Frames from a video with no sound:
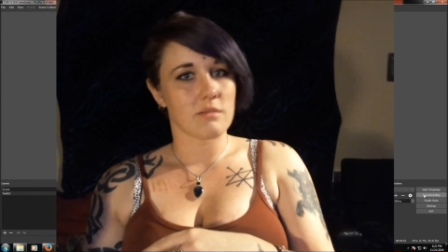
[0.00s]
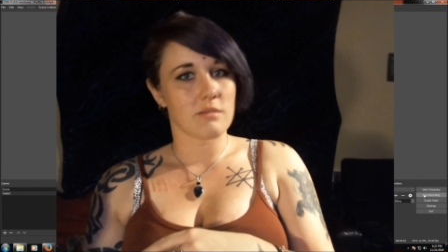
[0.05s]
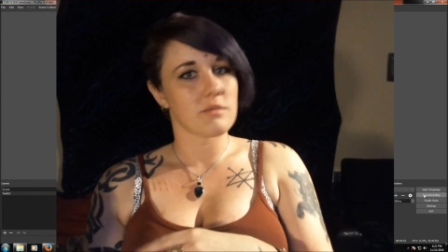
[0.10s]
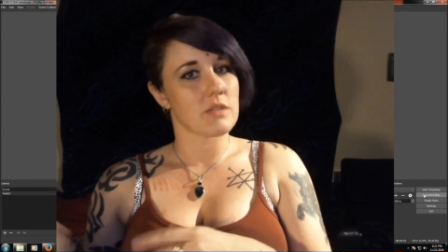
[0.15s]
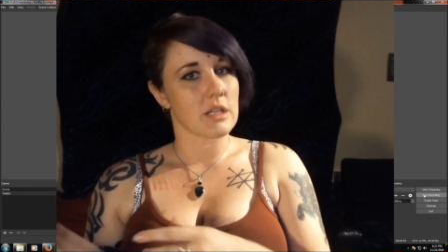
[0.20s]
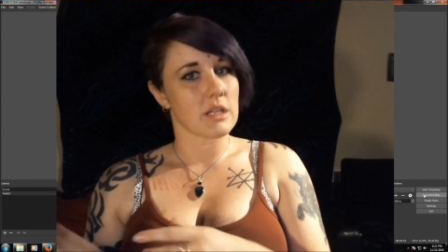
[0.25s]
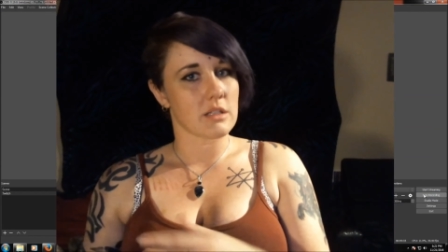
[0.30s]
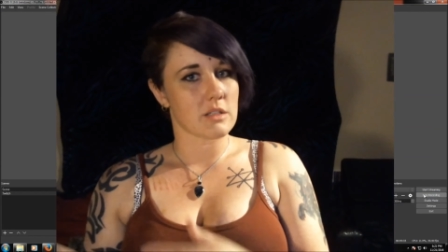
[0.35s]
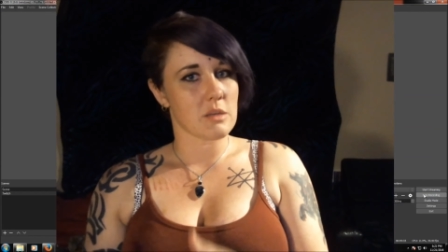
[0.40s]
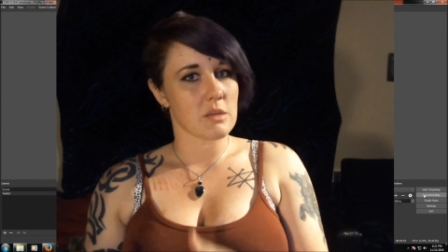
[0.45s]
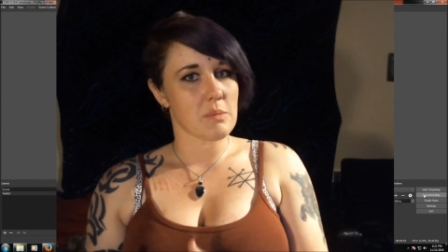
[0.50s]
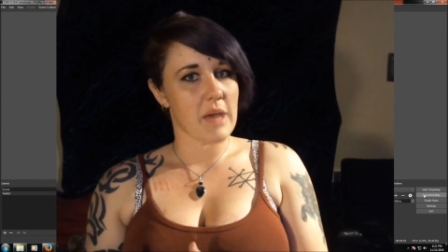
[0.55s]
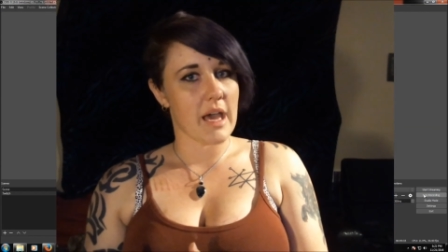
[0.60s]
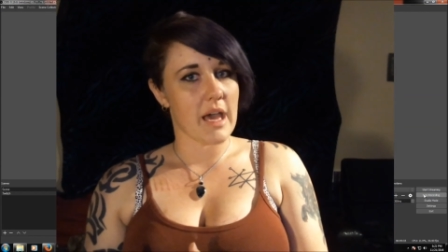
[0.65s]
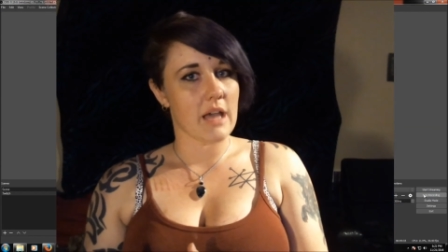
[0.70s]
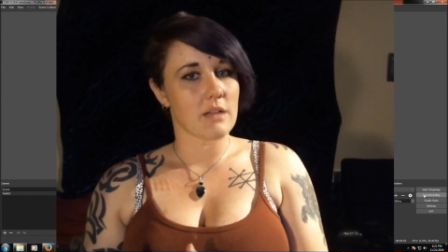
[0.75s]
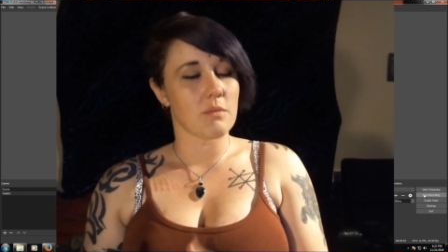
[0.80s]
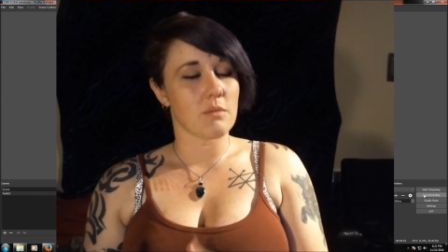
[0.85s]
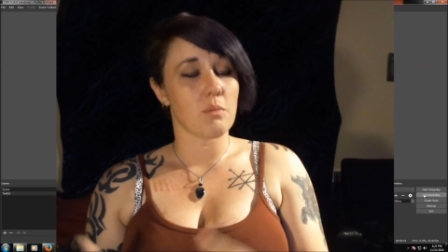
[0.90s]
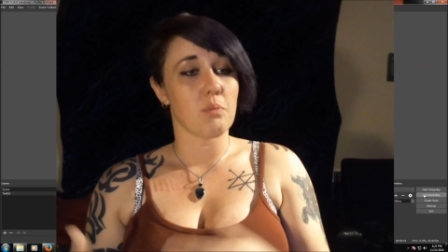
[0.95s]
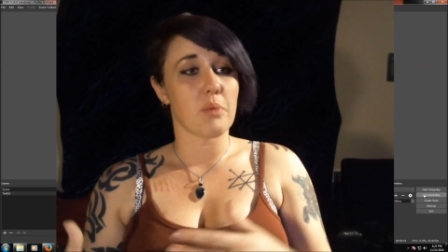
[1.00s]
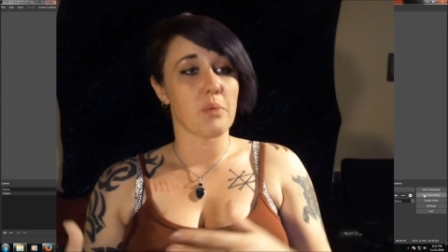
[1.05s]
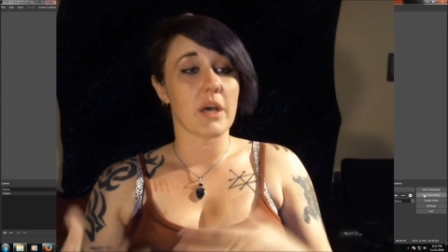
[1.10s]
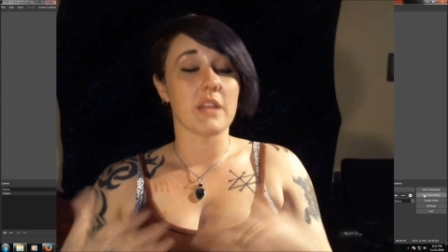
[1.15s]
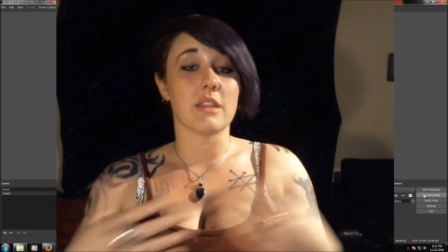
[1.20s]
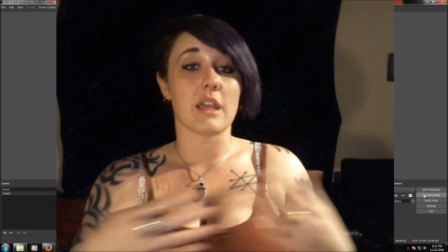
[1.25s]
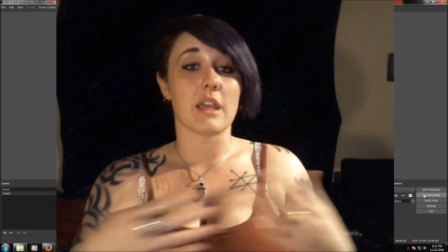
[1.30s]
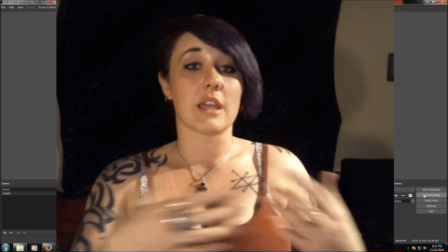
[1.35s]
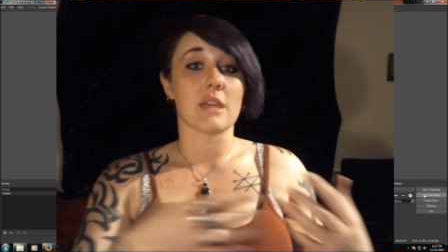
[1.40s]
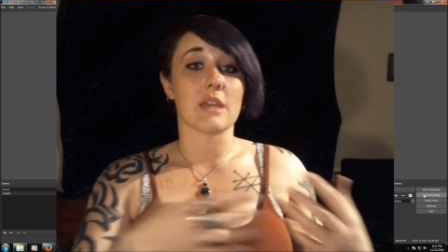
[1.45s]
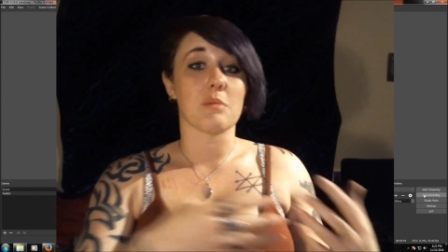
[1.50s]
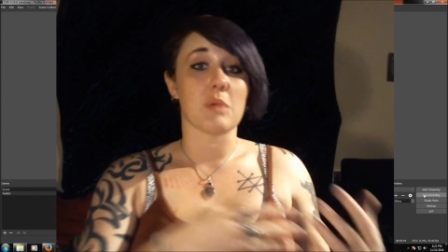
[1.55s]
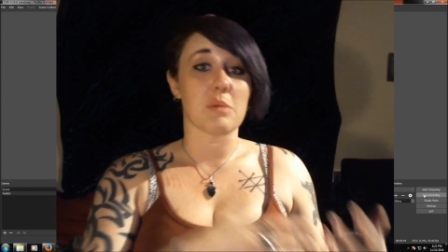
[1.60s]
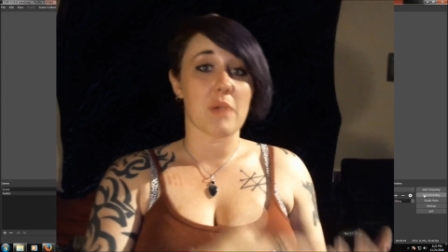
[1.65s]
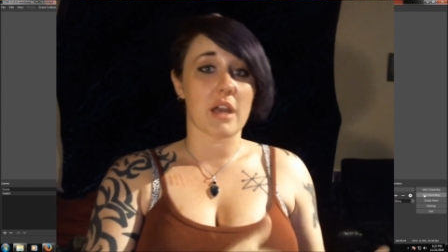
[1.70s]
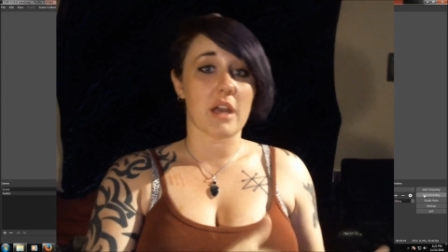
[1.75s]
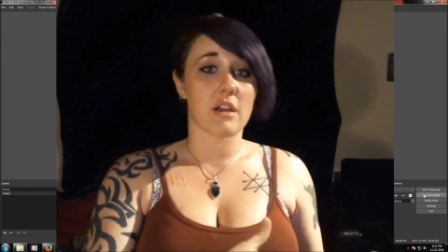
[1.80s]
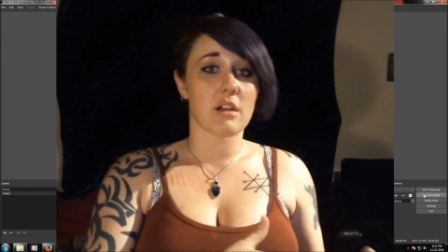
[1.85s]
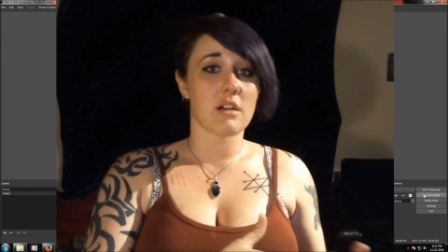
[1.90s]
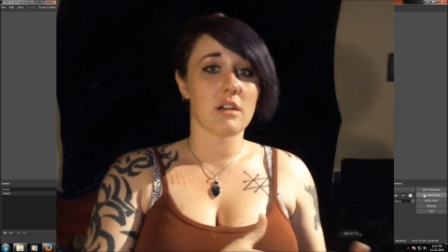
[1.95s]
things are bad, but they can be
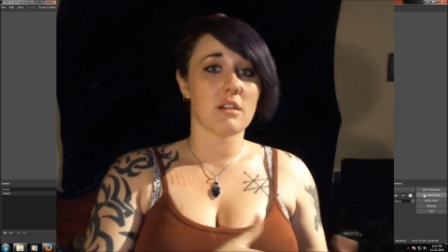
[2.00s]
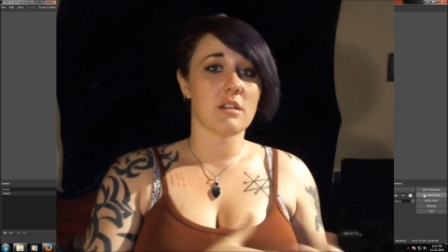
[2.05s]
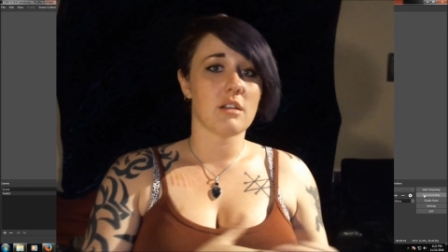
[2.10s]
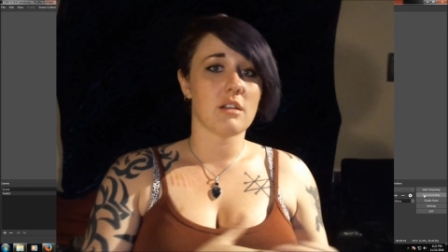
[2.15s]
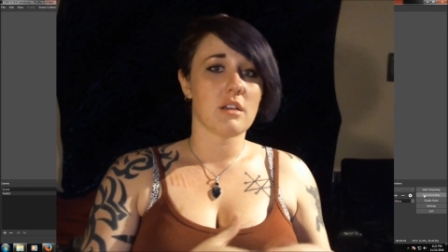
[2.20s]
better,